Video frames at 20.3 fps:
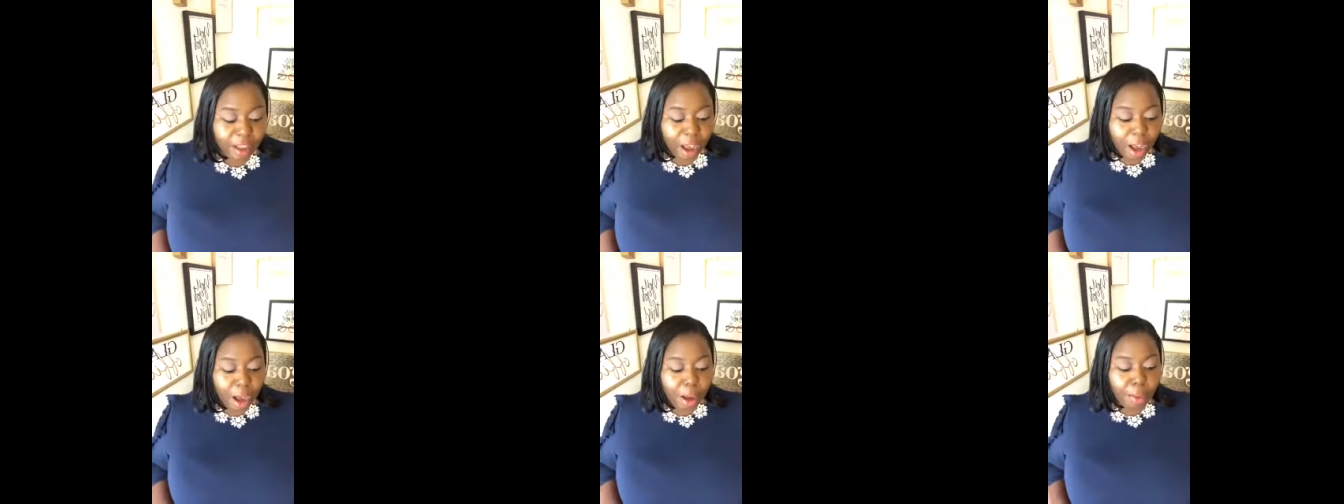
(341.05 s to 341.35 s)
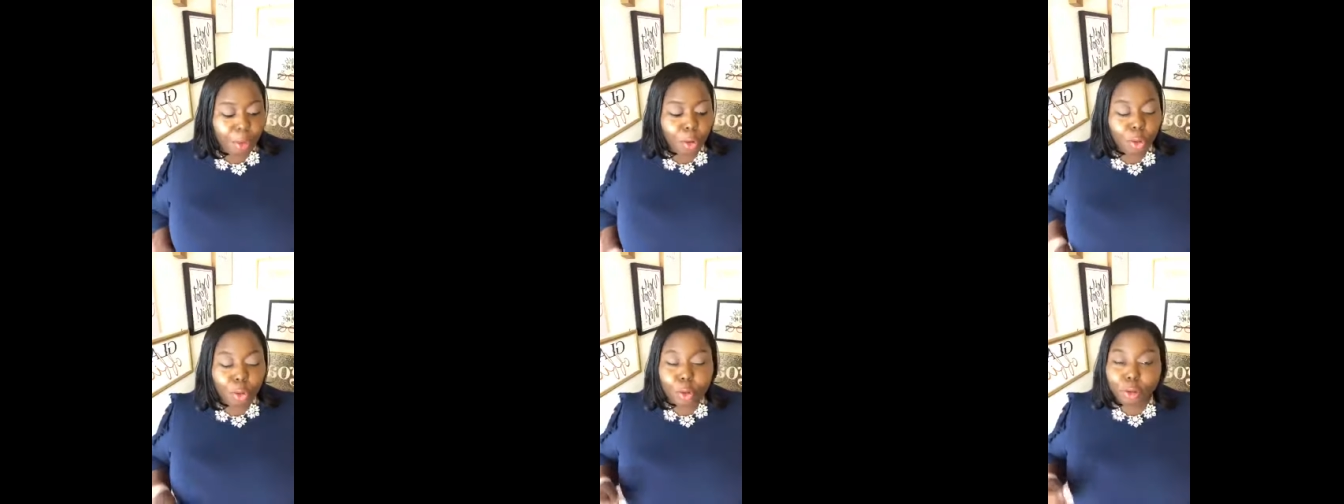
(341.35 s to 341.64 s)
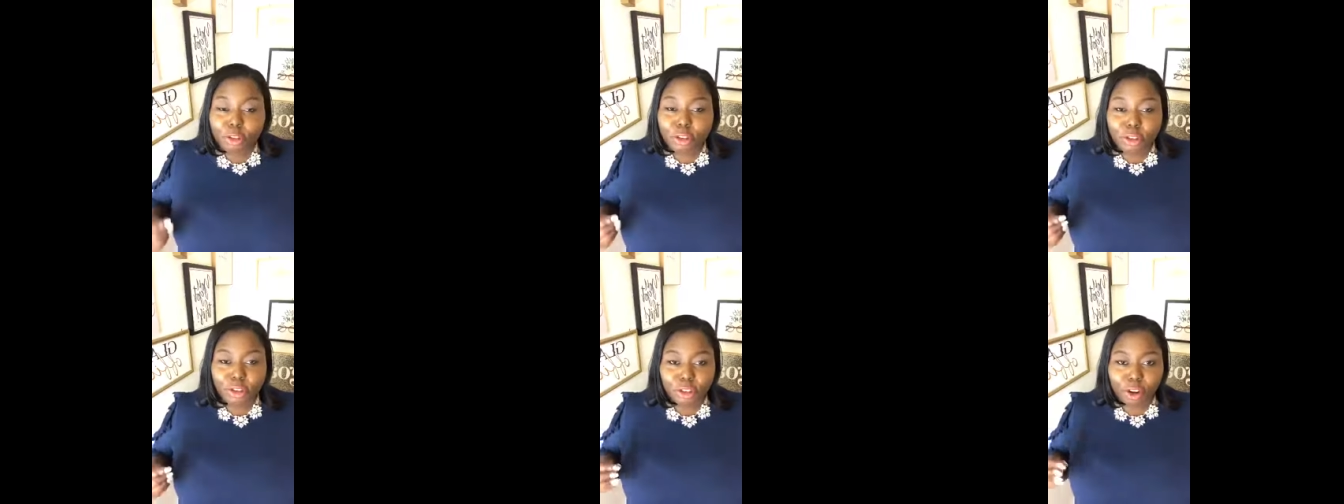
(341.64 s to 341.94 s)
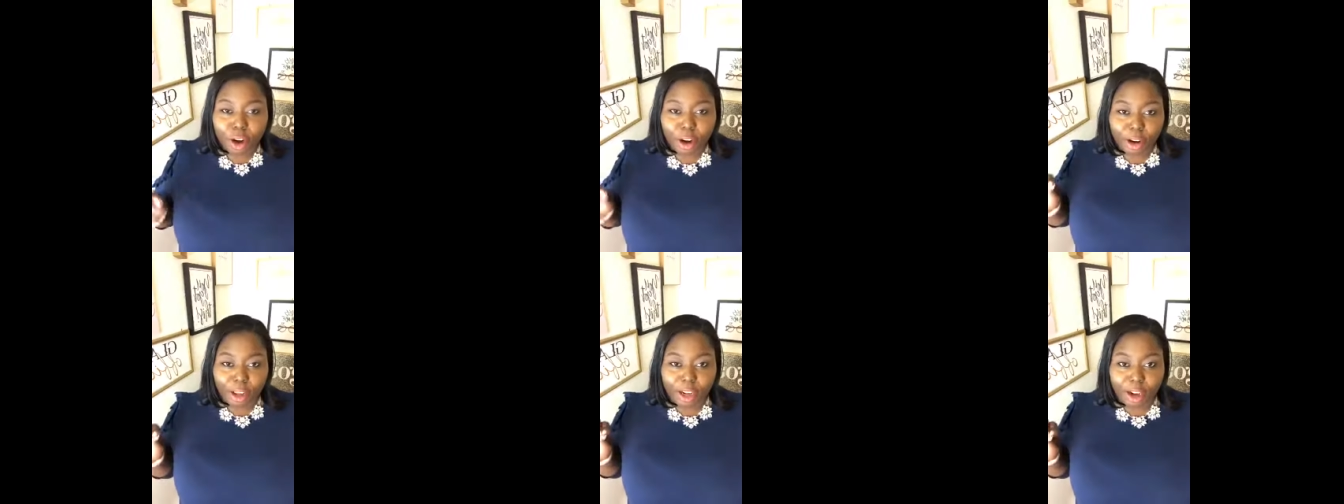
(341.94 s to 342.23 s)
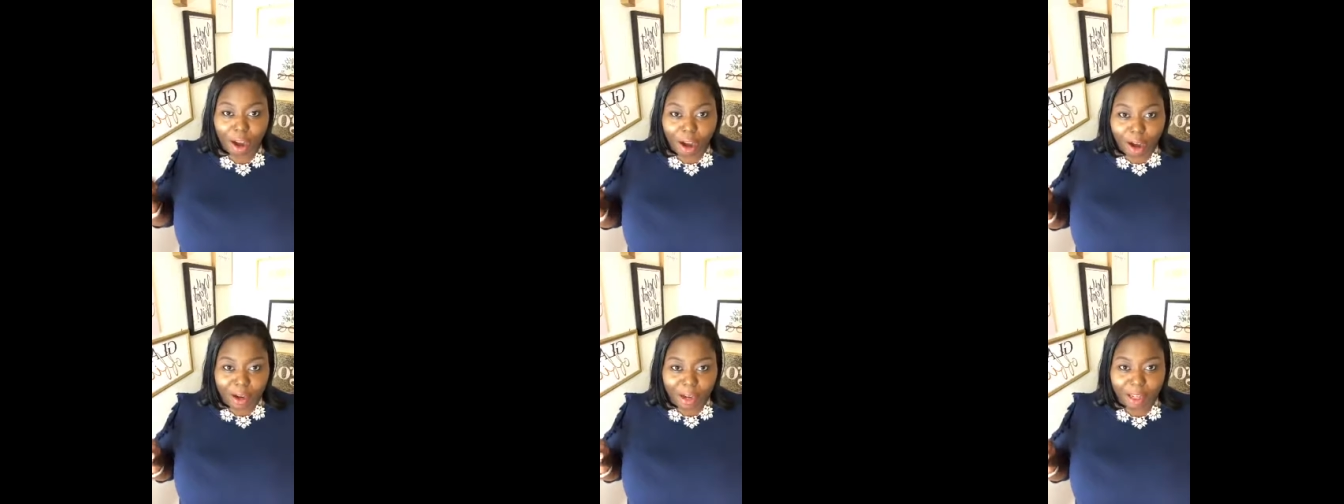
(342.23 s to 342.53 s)
um, who's your target
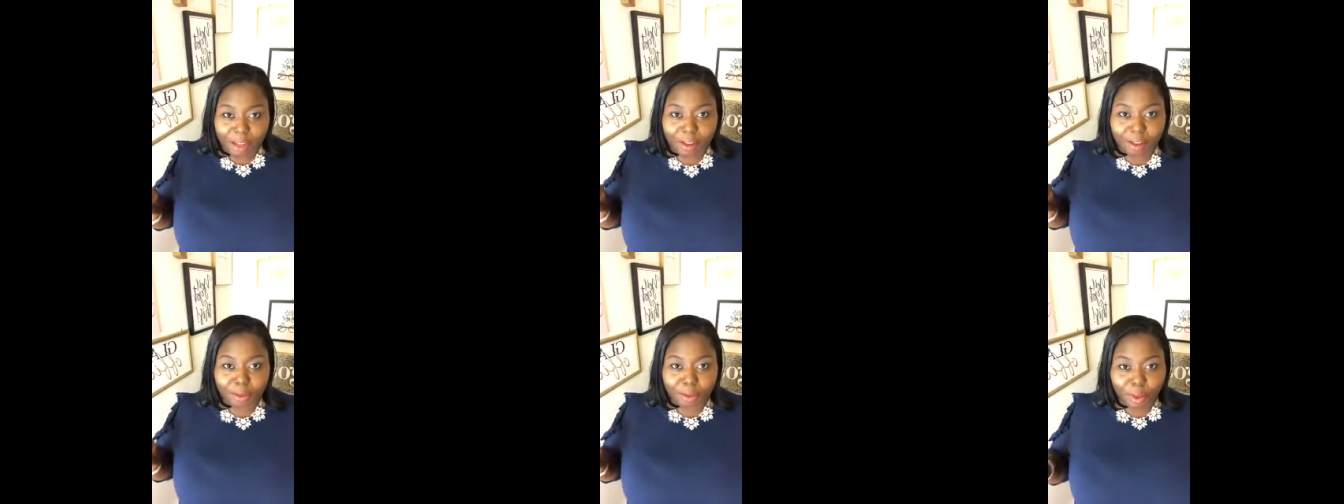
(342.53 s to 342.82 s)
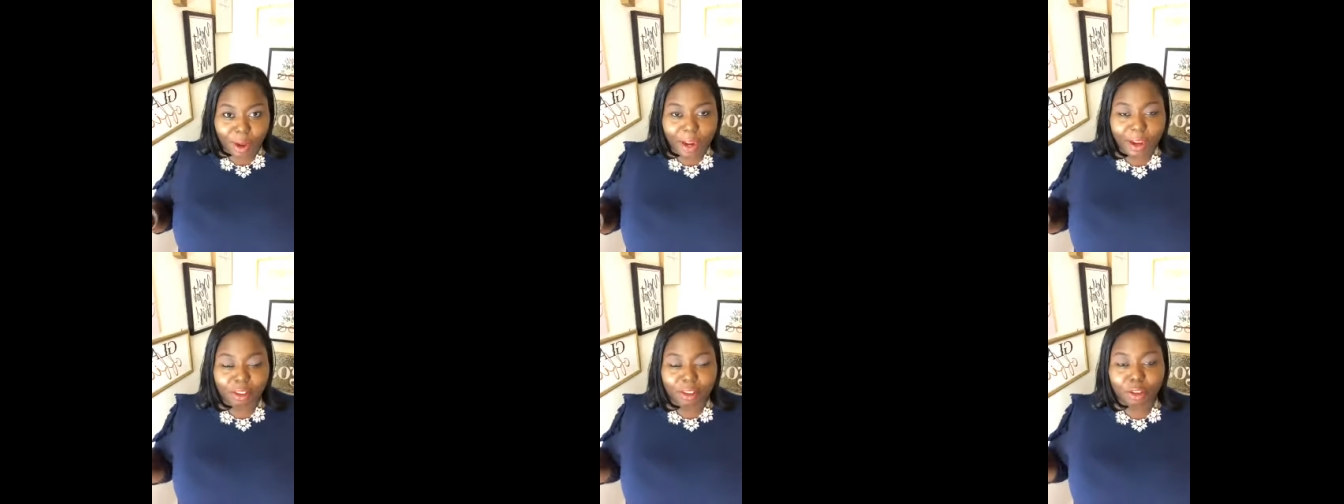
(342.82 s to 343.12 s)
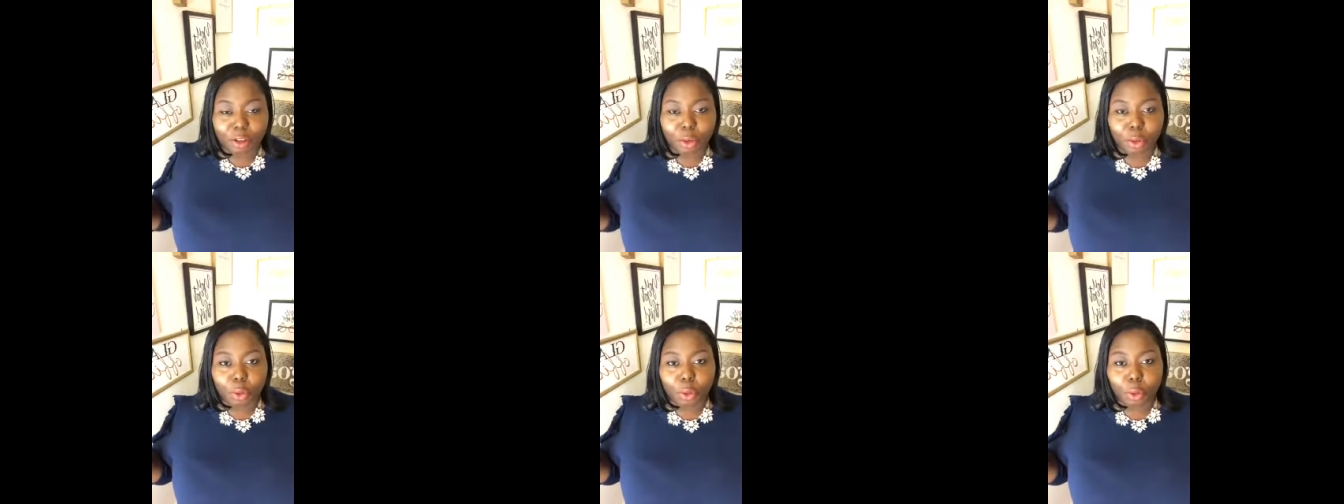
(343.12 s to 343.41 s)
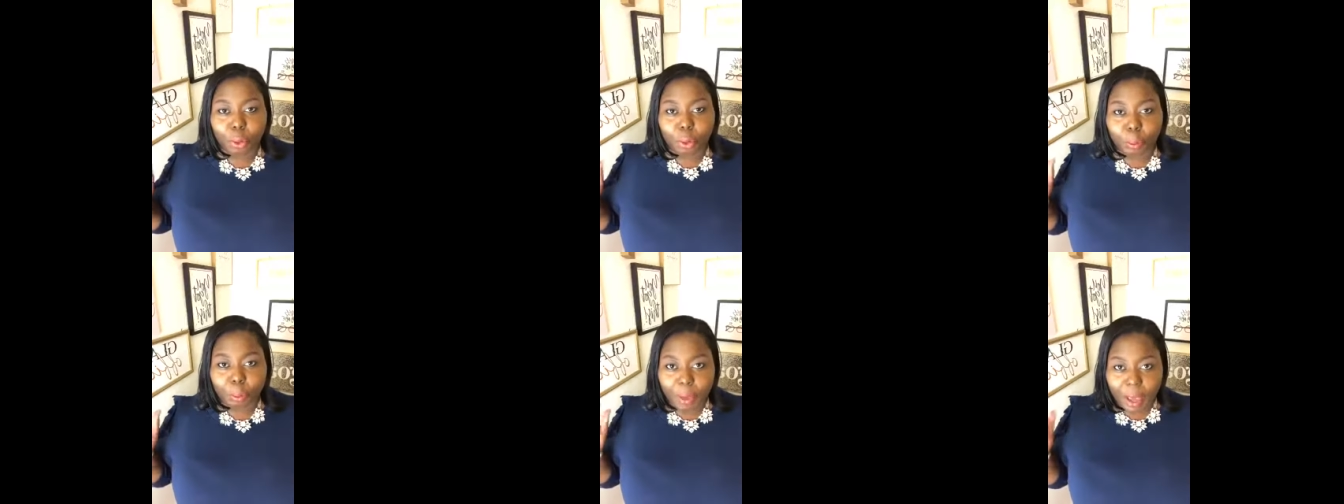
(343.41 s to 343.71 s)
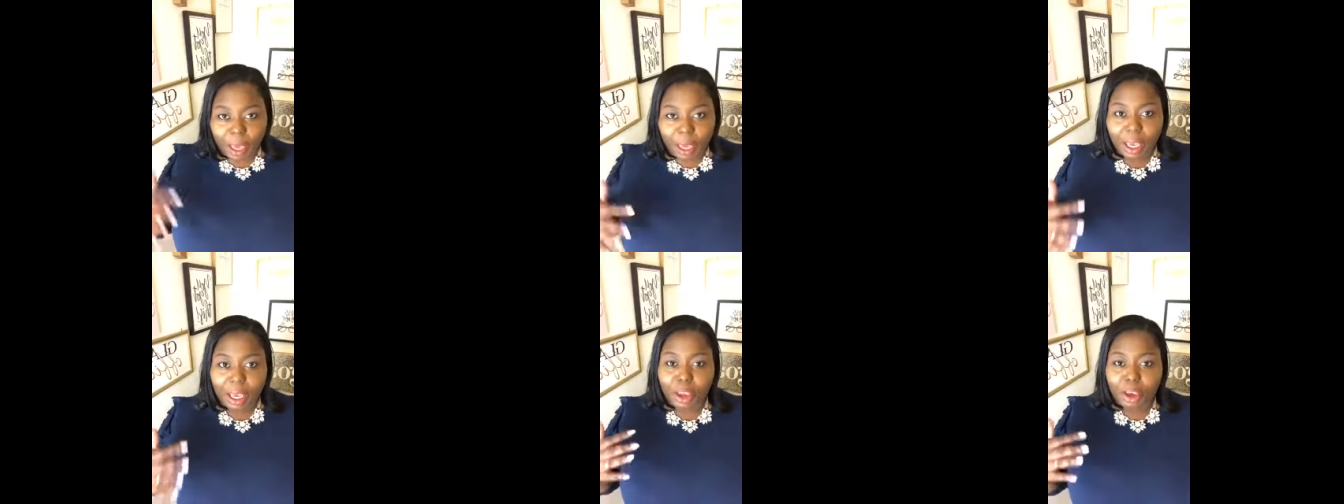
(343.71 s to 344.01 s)
audience, right? So
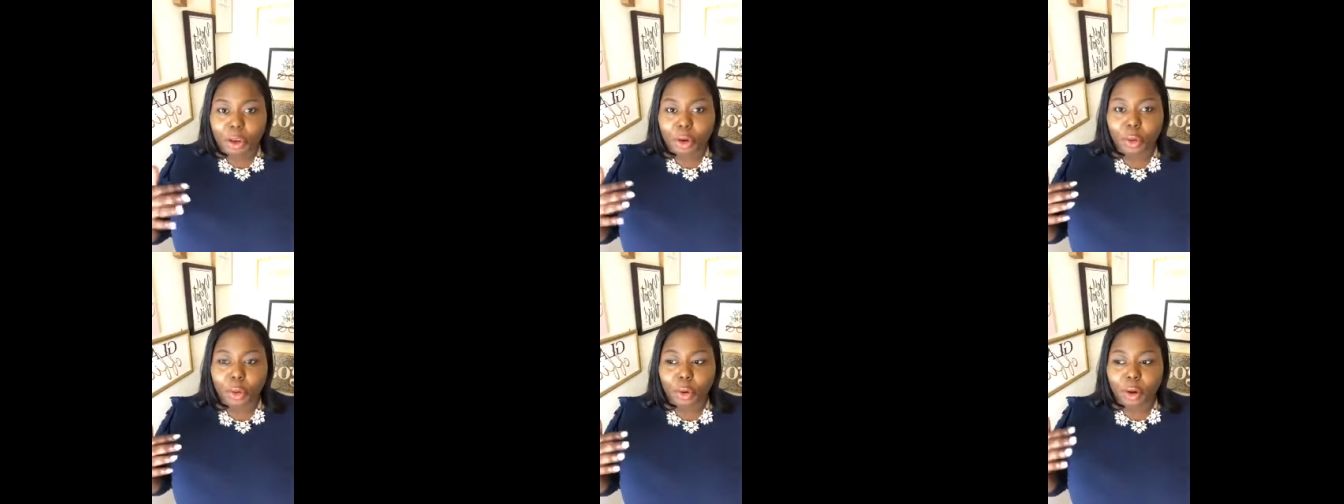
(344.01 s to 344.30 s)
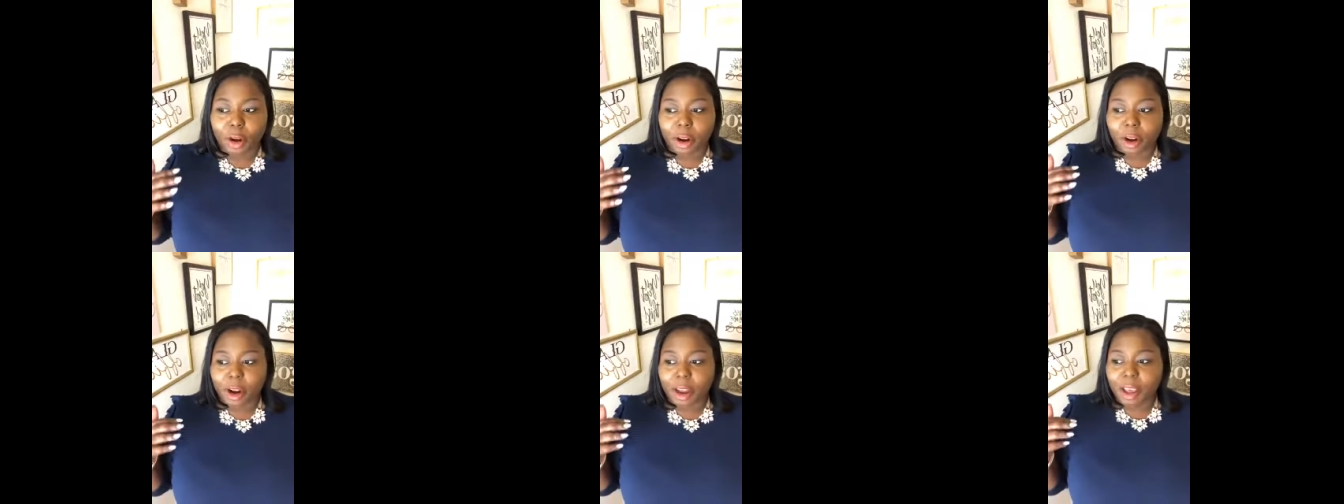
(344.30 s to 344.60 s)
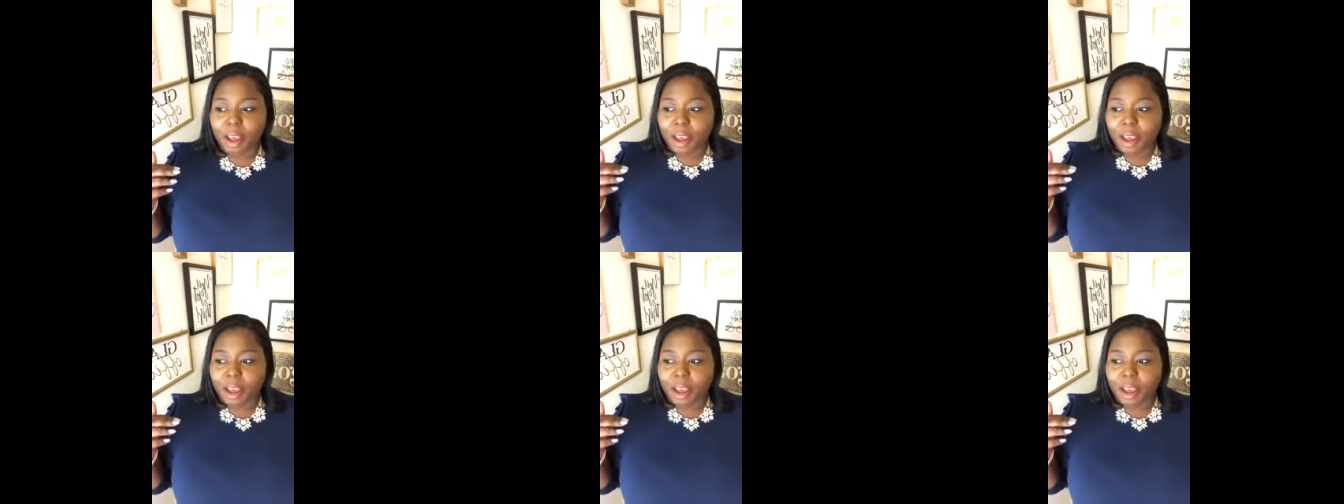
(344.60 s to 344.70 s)
picking your